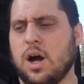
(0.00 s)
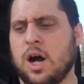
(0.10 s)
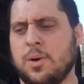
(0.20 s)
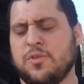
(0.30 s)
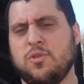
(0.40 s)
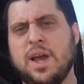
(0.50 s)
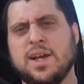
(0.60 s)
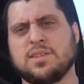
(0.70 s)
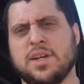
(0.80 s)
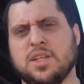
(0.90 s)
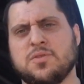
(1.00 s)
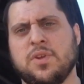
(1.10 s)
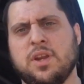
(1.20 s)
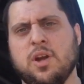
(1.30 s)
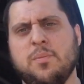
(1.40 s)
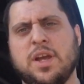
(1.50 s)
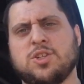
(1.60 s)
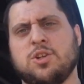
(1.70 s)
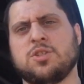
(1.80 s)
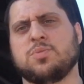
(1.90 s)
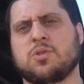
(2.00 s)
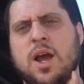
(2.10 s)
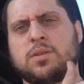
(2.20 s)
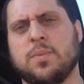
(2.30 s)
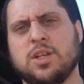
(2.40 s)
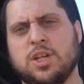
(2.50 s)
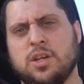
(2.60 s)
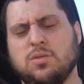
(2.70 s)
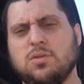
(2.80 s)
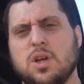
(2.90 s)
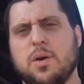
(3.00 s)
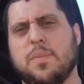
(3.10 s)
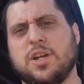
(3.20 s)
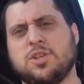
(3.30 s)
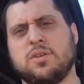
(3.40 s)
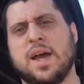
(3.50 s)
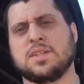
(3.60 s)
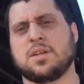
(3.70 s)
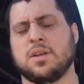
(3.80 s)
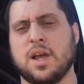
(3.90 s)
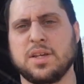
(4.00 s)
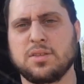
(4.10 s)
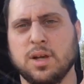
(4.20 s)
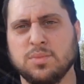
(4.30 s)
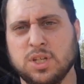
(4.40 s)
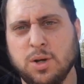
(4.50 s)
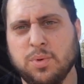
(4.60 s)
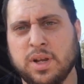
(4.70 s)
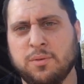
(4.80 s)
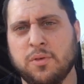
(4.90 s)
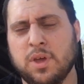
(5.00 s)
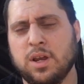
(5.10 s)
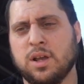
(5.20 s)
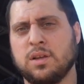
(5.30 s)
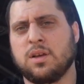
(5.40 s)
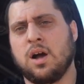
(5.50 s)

If you guys like this video, make sure you subscribe to my channel. Make sure you guys hit a nice thumbs up and everything on